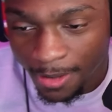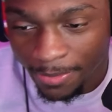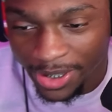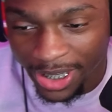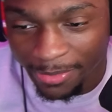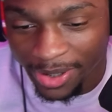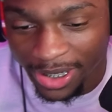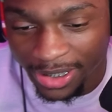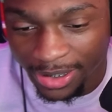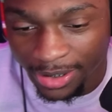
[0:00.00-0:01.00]
But yeah,
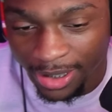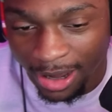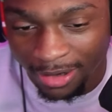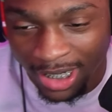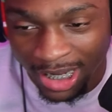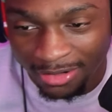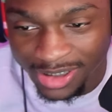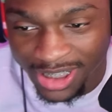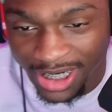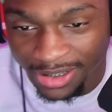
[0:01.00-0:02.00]
man. I, like I was
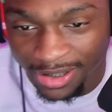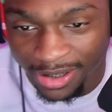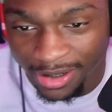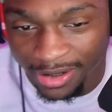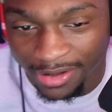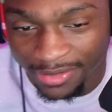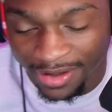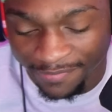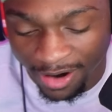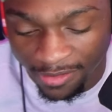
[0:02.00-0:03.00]
saying, the uh,
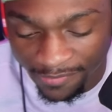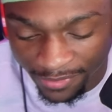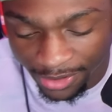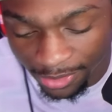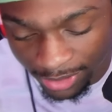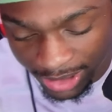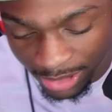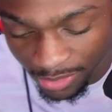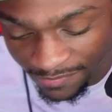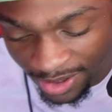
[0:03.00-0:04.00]
that viral video that's
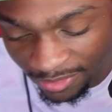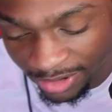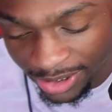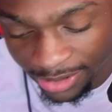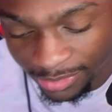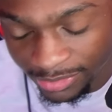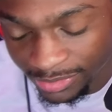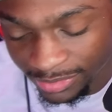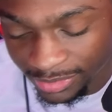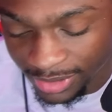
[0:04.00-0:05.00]
going viral right now,
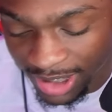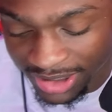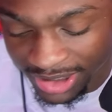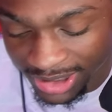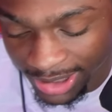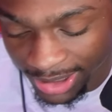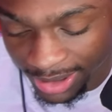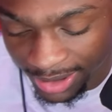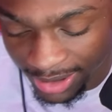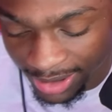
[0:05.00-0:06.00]
that shit's getting
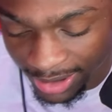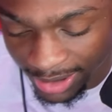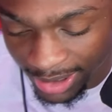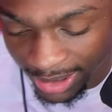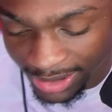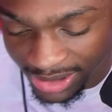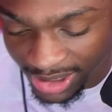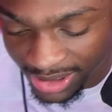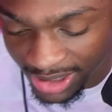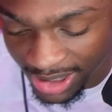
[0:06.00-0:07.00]
deleted in like
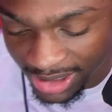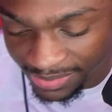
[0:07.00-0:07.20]
six days,